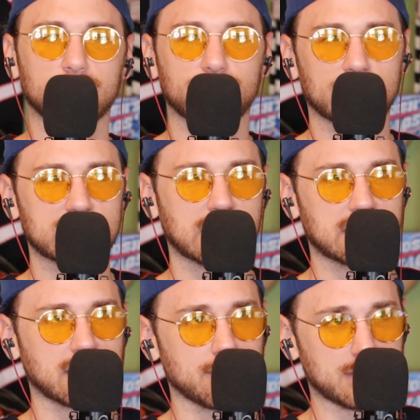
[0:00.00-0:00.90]
first I
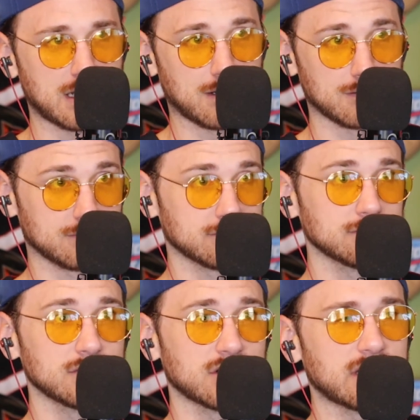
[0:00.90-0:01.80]
typed out
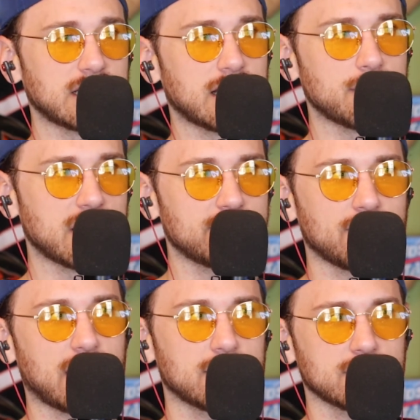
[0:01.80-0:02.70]
during the NBA
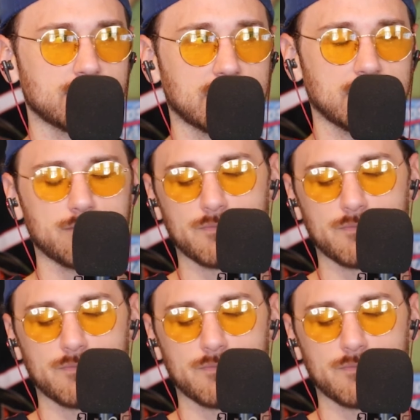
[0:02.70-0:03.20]
Finals when the